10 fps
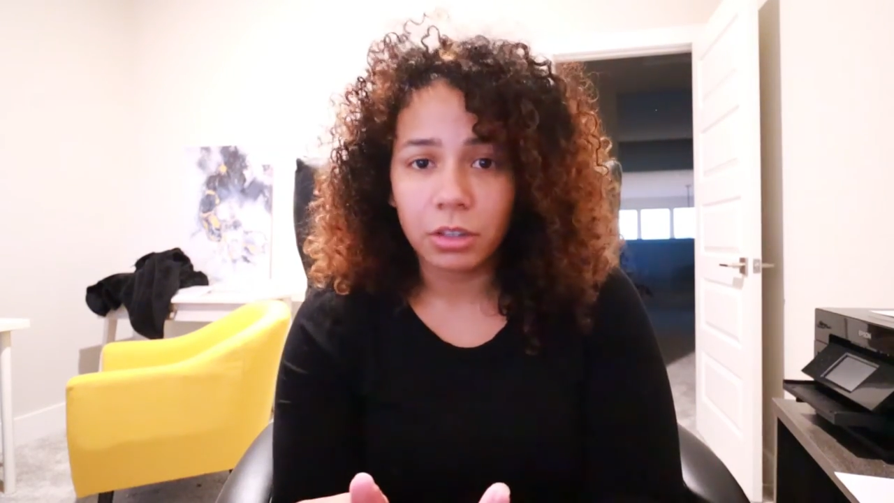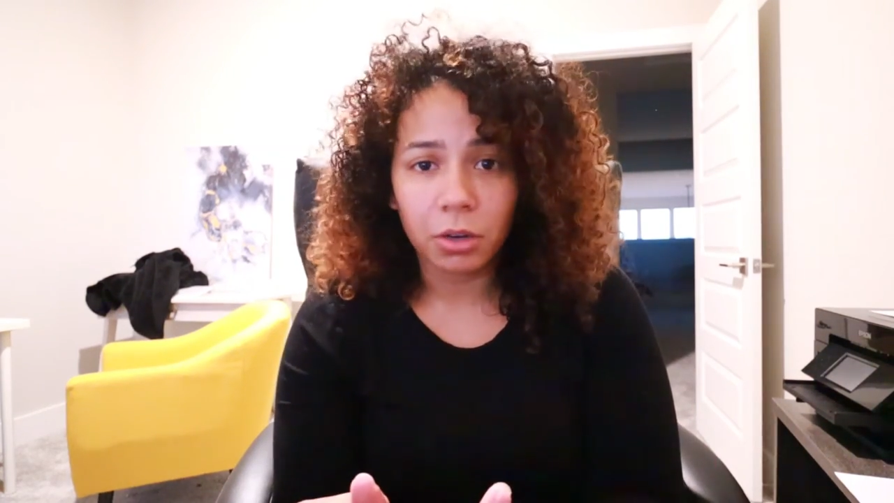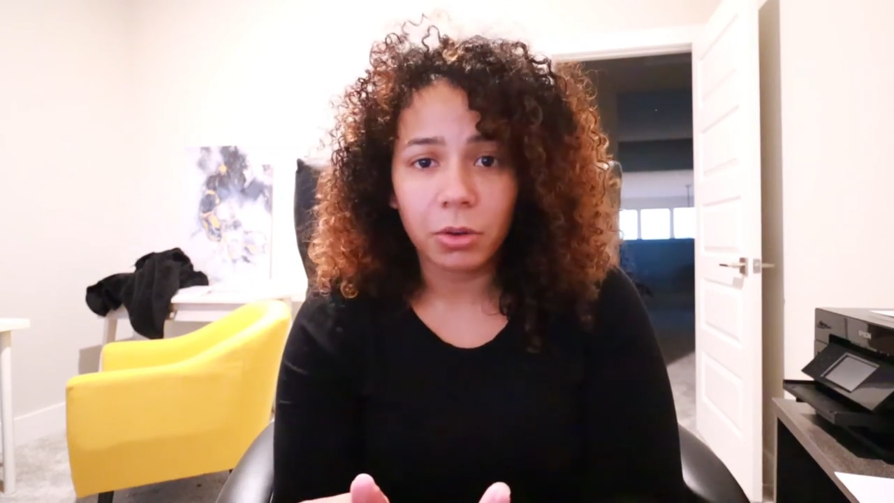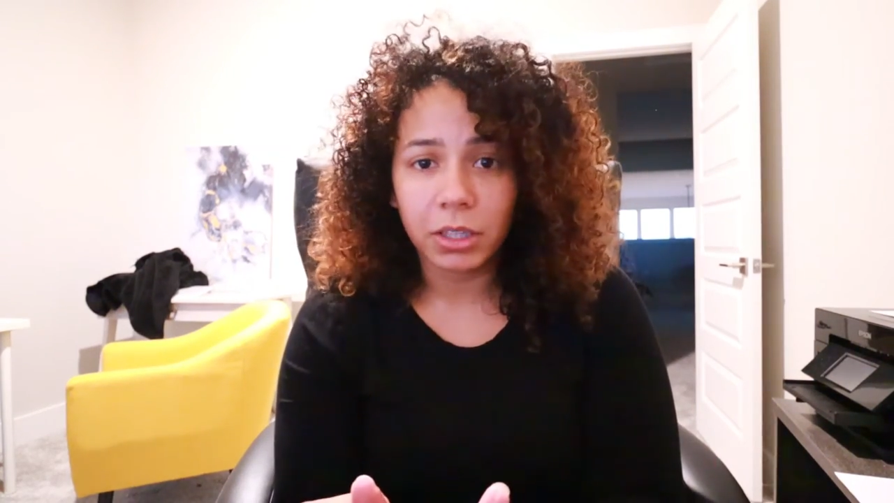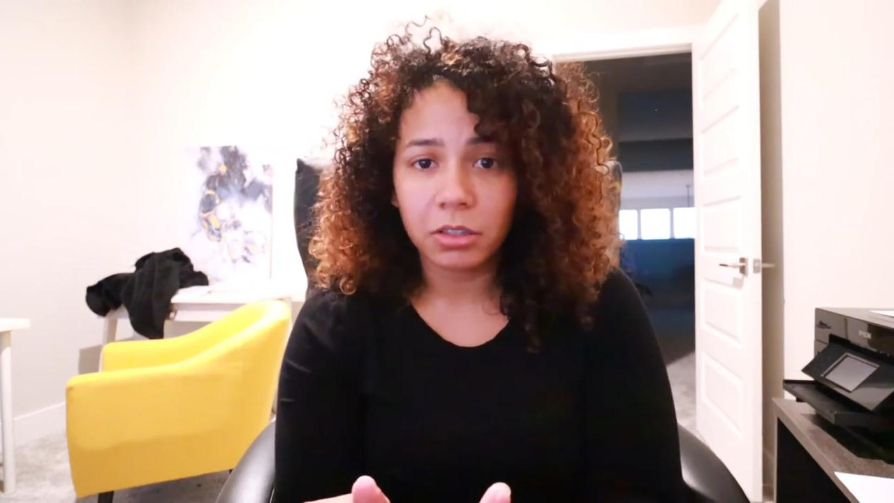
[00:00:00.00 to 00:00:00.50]

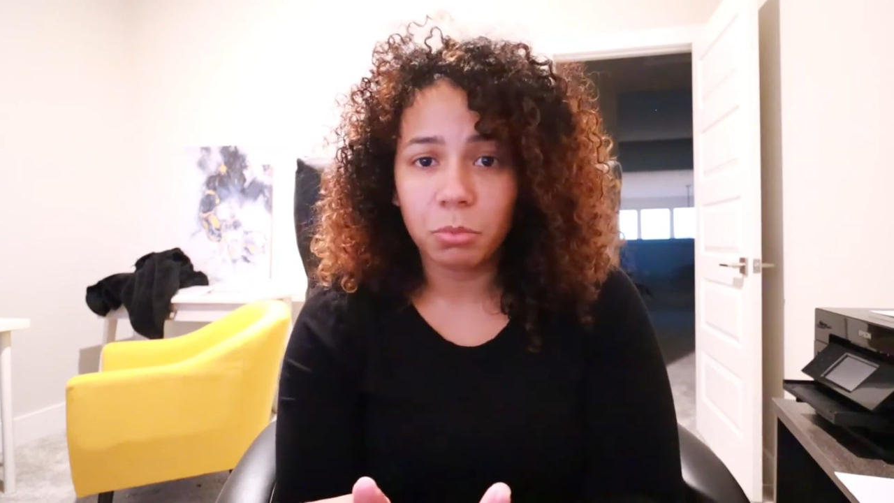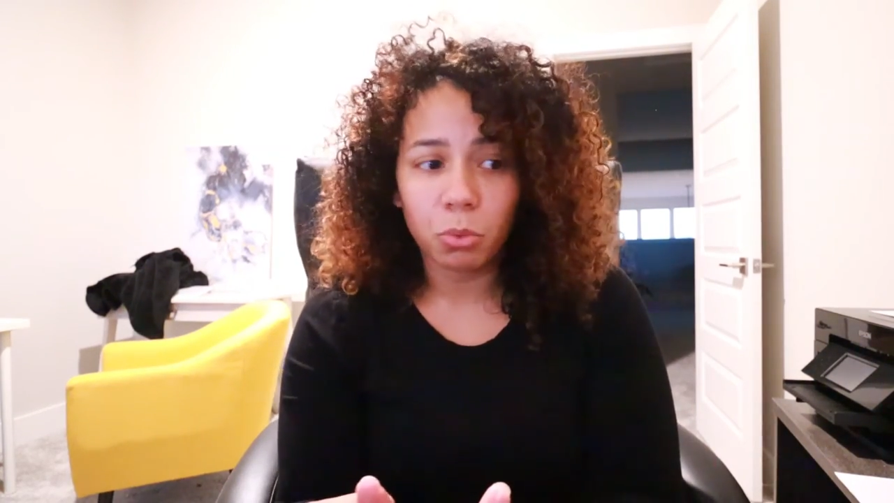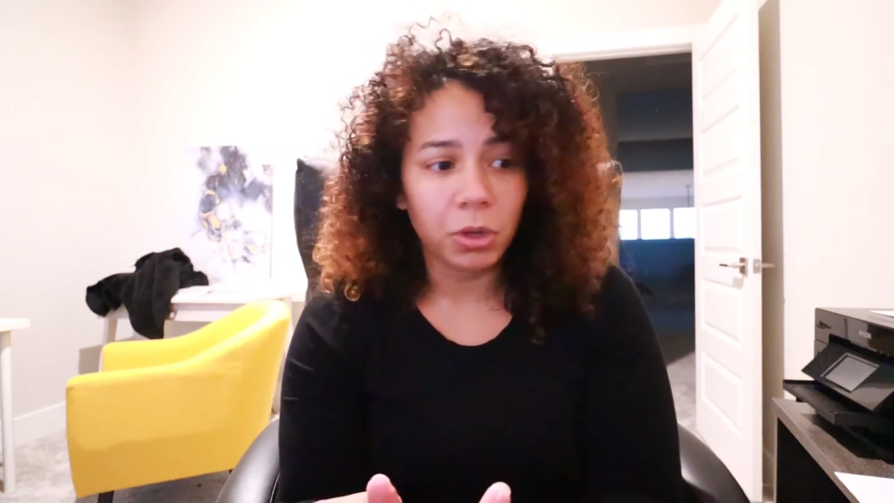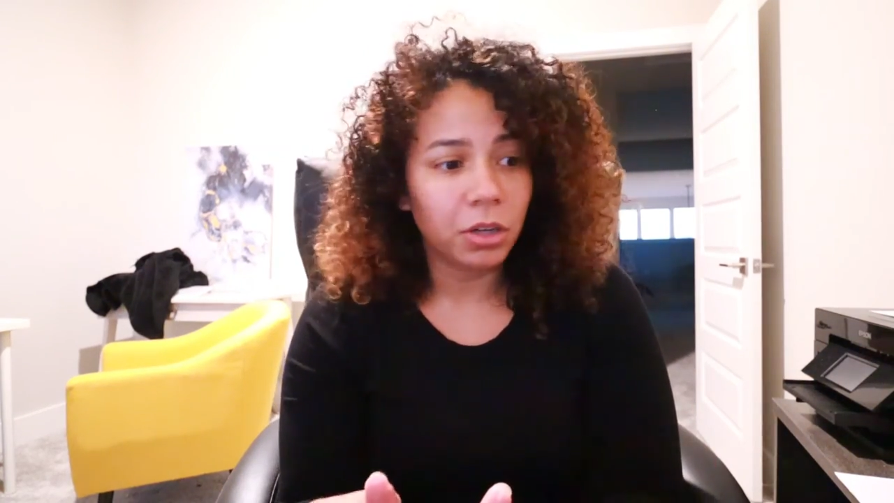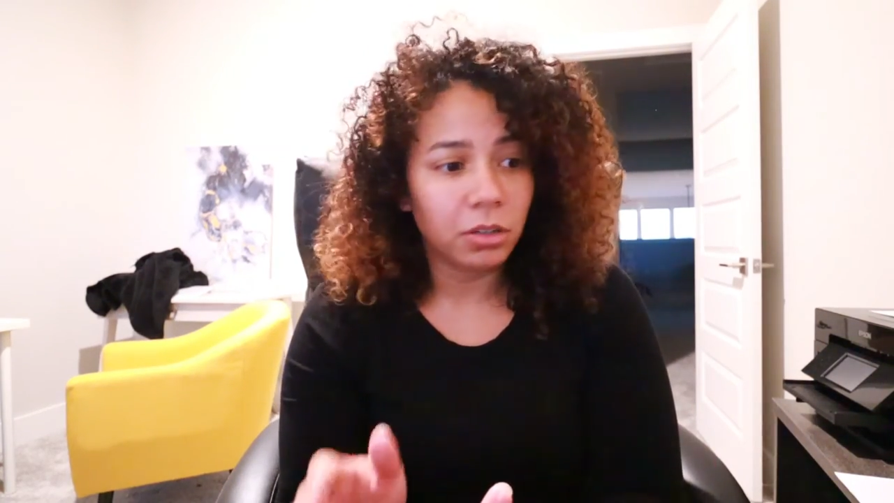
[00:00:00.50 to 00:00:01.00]
yo, at this
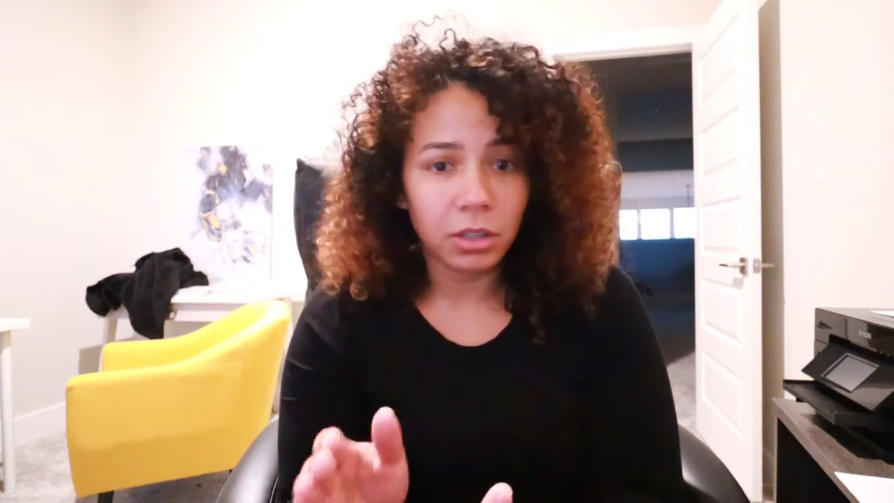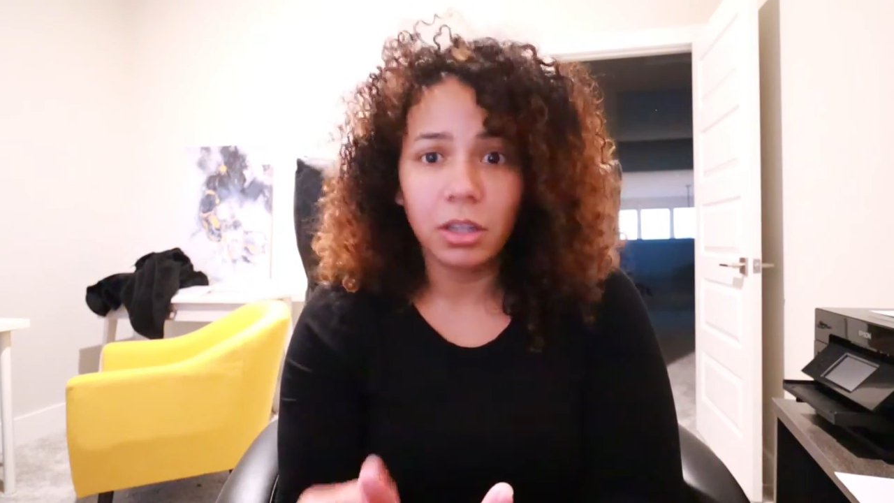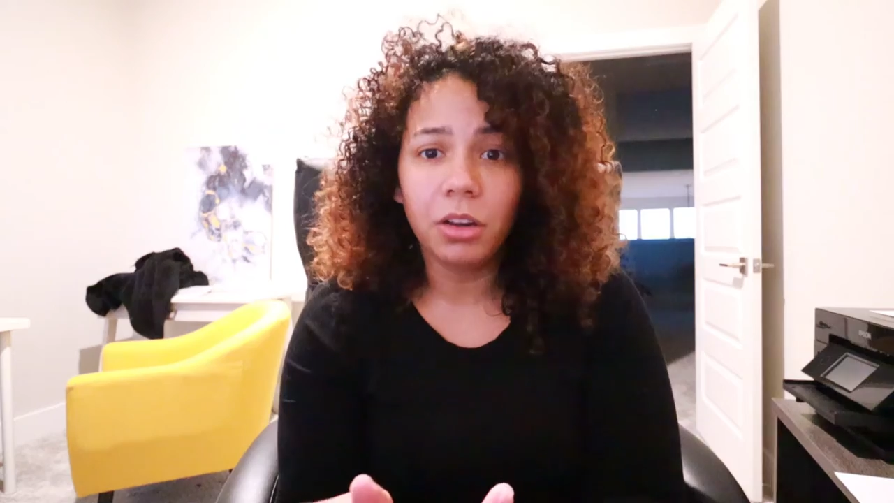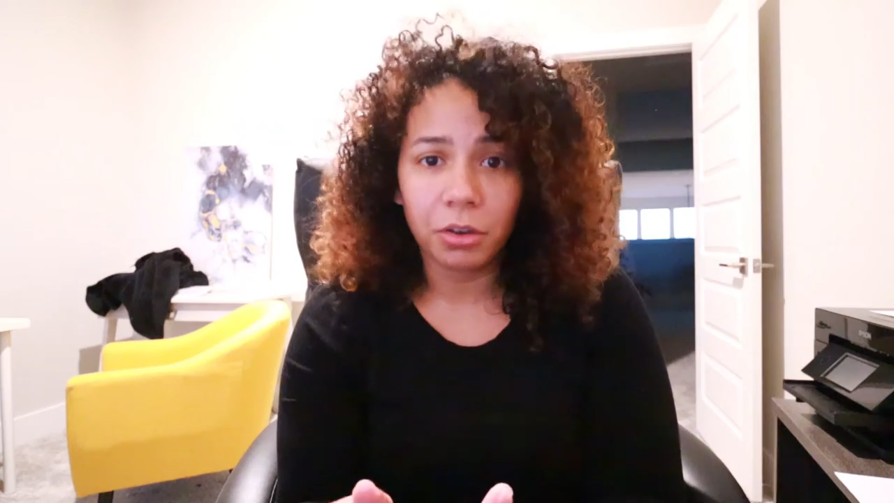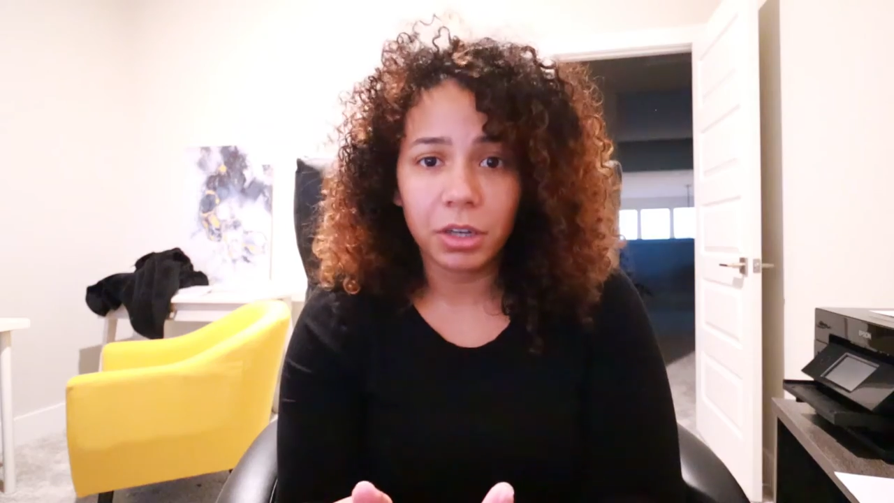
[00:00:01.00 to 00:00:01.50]
point.
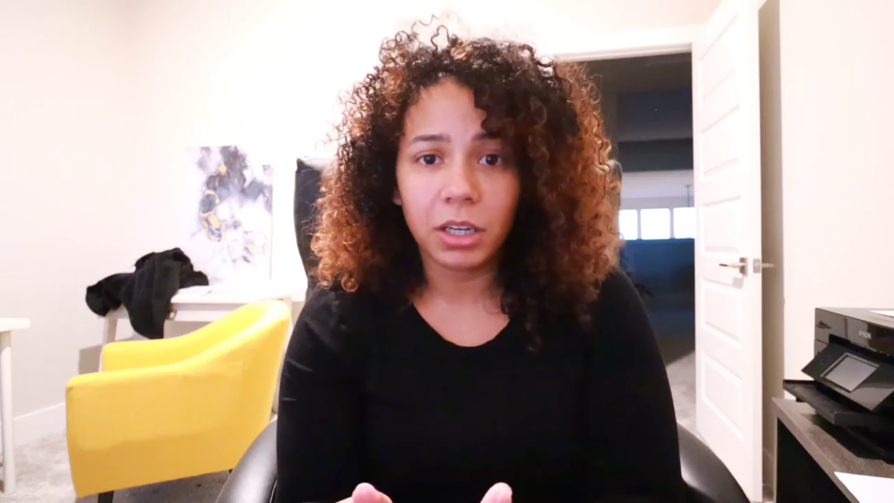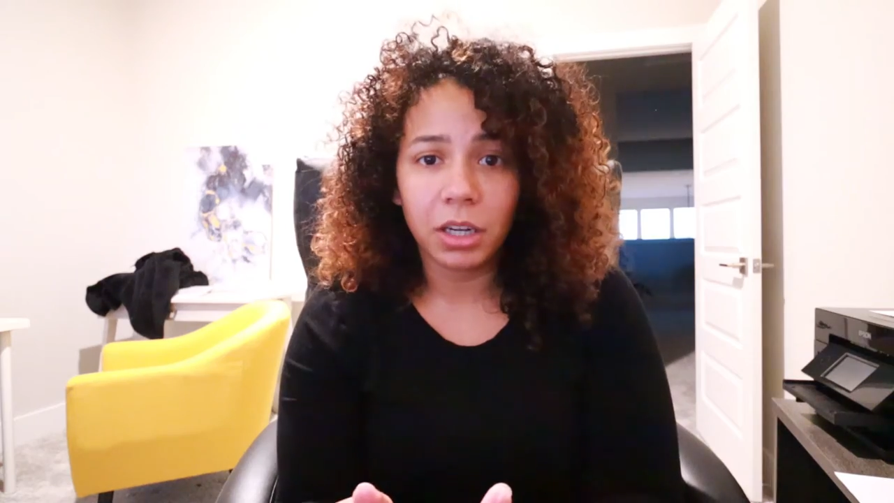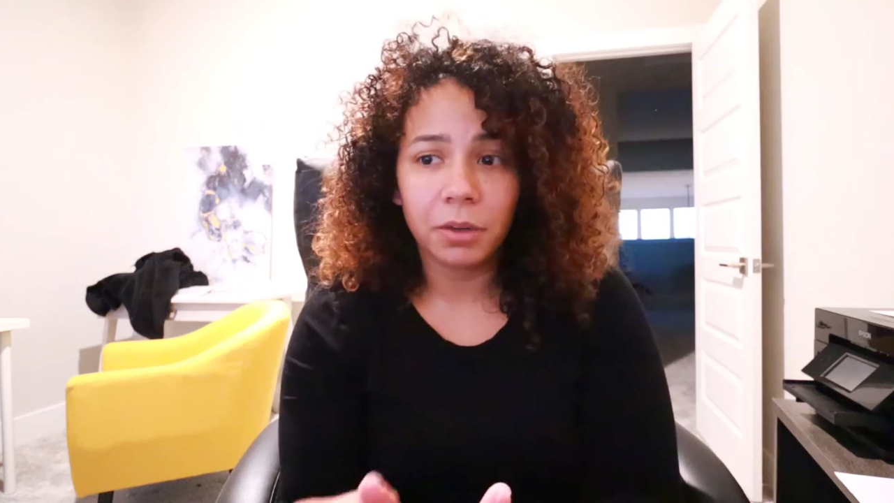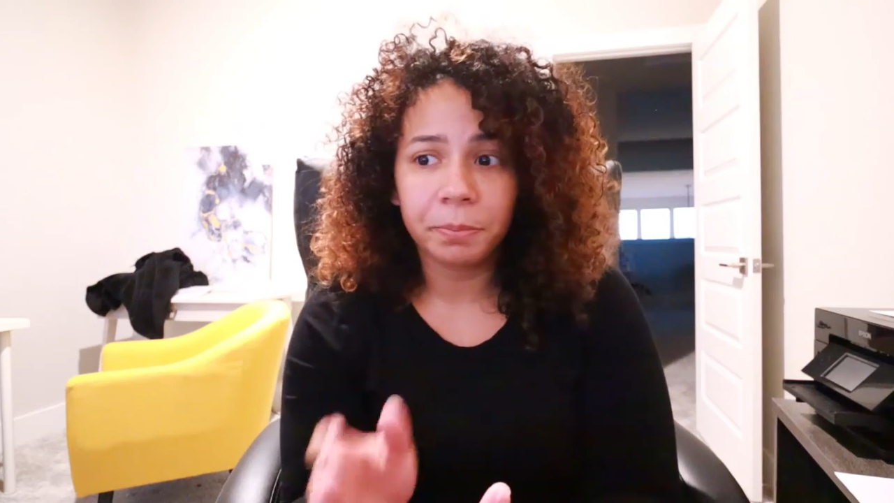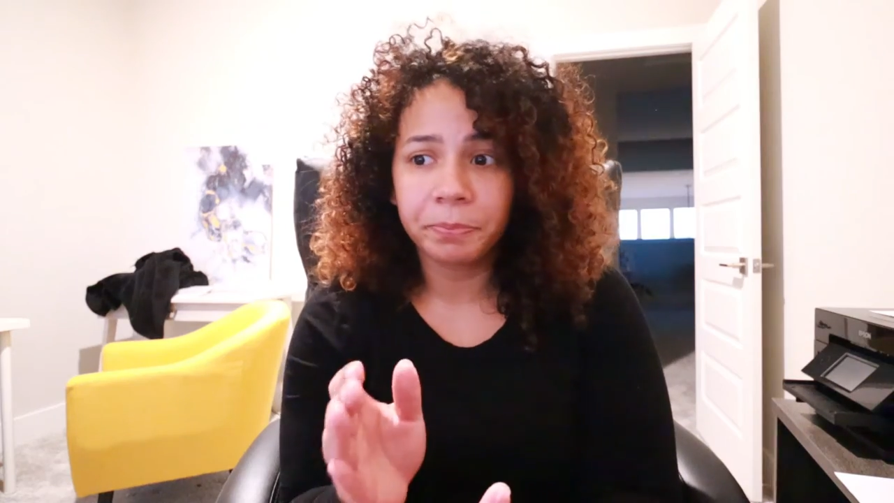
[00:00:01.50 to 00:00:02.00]
Literally.